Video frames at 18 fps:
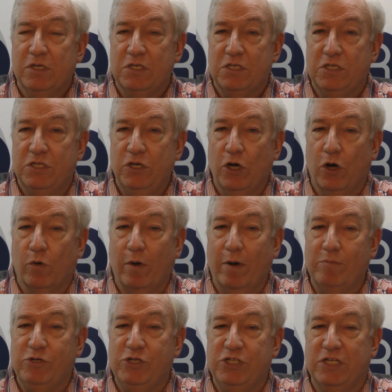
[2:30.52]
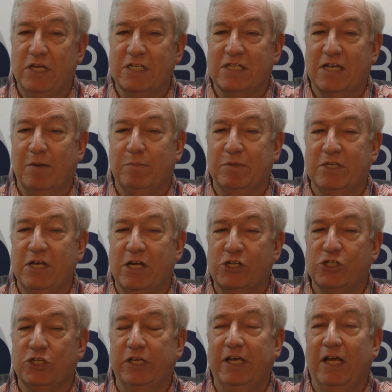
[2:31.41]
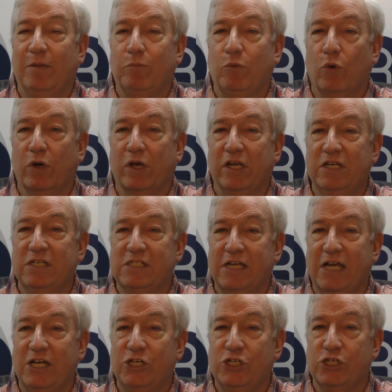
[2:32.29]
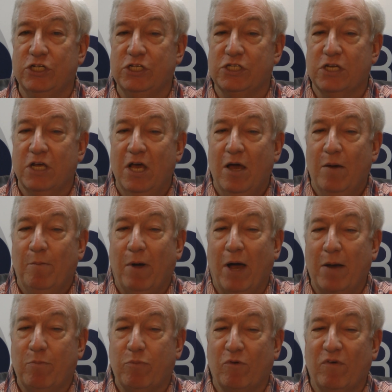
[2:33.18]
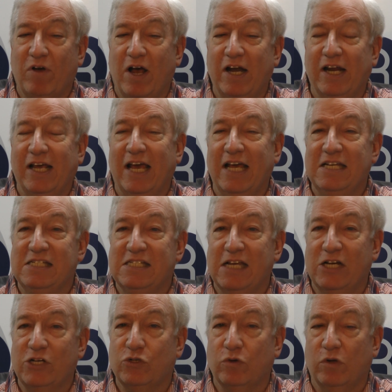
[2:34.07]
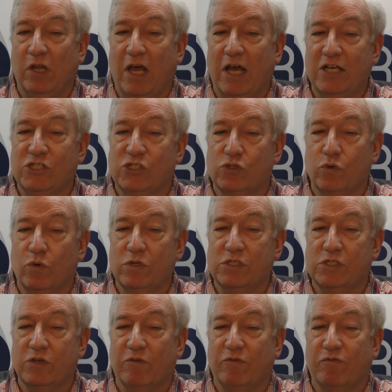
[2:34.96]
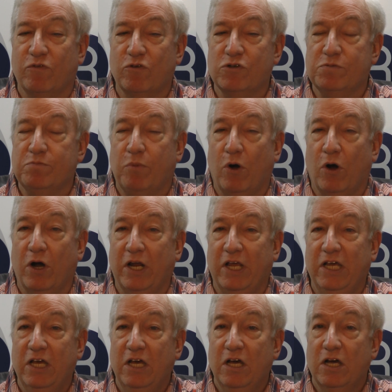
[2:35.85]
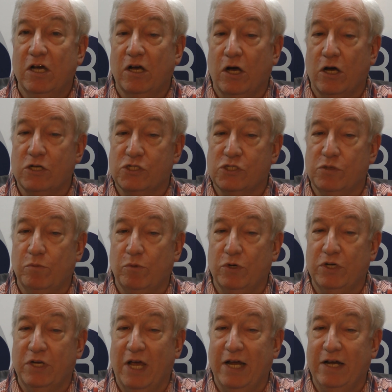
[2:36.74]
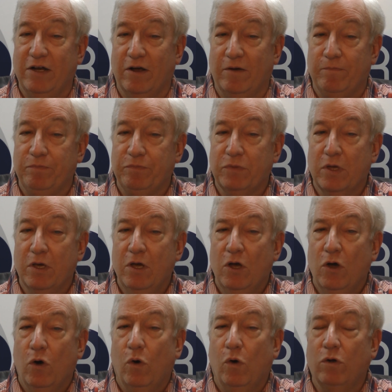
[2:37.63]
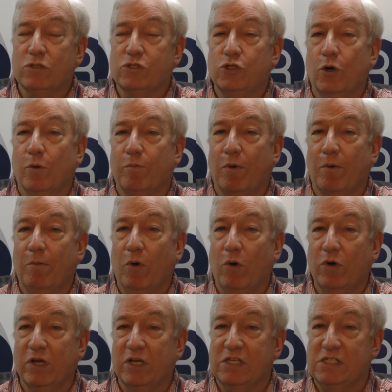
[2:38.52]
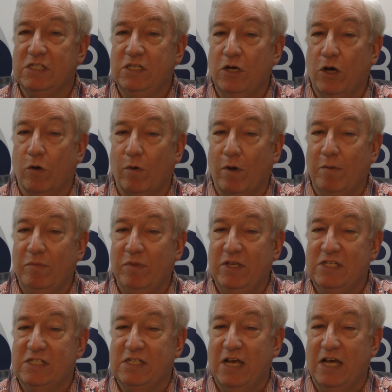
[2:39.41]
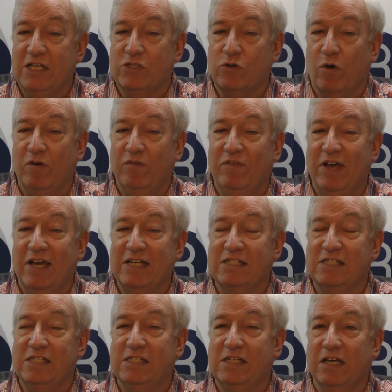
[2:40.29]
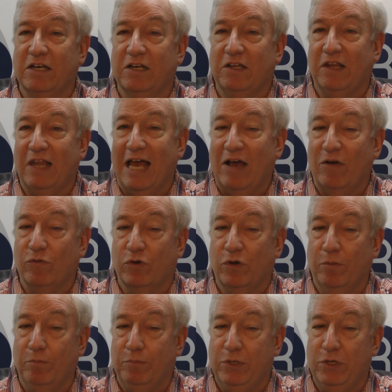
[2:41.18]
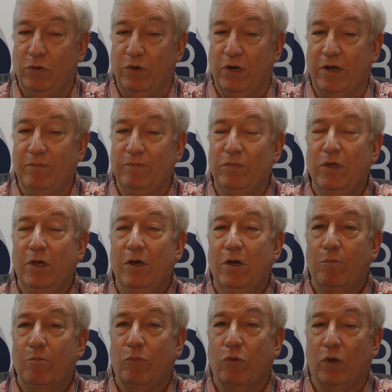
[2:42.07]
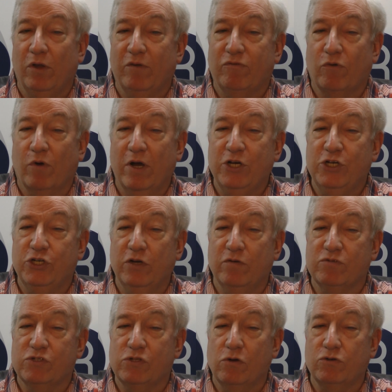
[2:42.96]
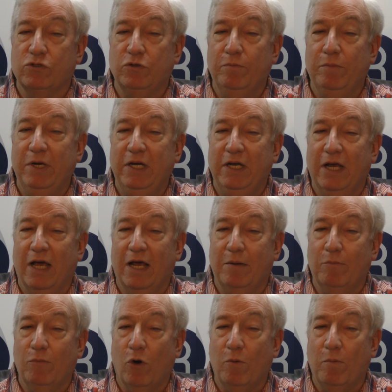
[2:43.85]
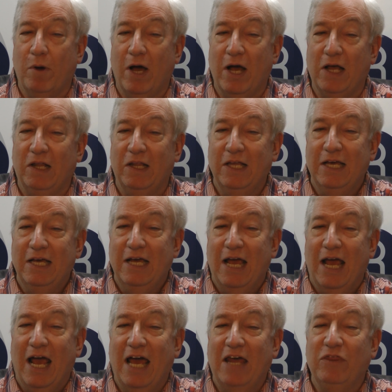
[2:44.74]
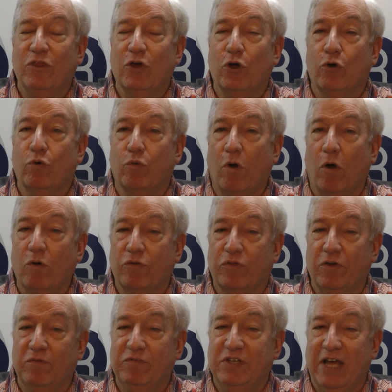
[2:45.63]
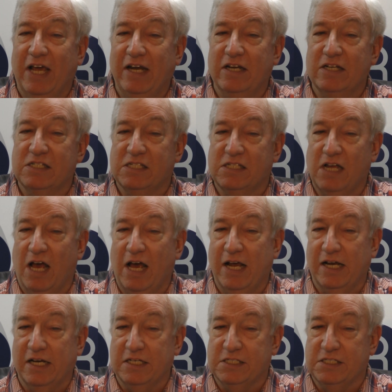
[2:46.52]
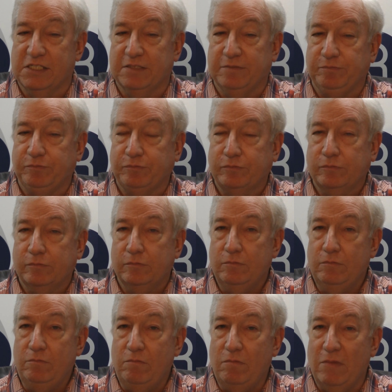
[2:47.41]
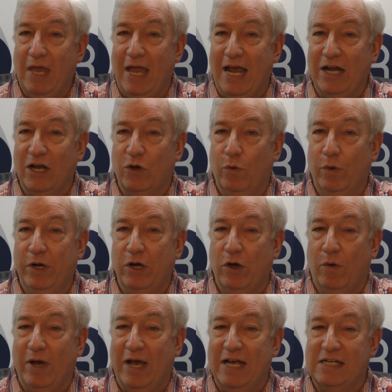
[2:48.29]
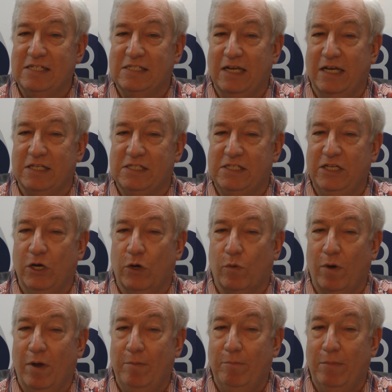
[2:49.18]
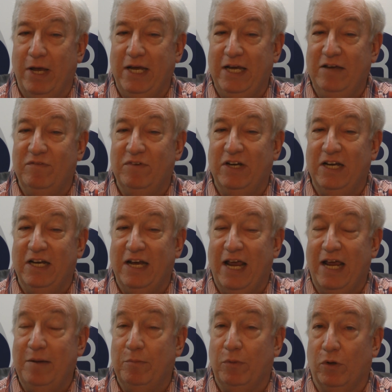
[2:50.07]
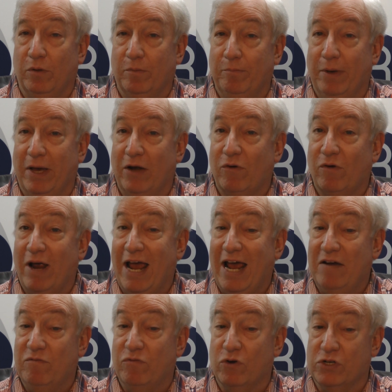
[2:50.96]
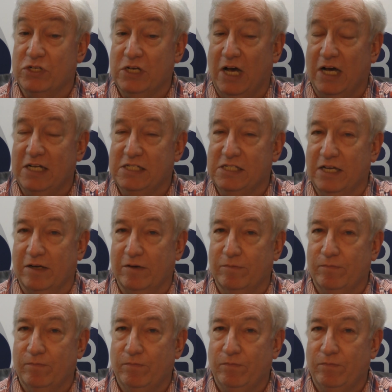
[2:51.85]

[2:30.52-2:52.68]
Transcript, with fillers: CRM, she says, can potentially help organizations by providing a centralized source of first-party customer data. Also promoting CRM these days are advances in cloud computing, proliferation of social media and mobile, and the growth of data science. And Aquino adds that CRM may even enable better advertising.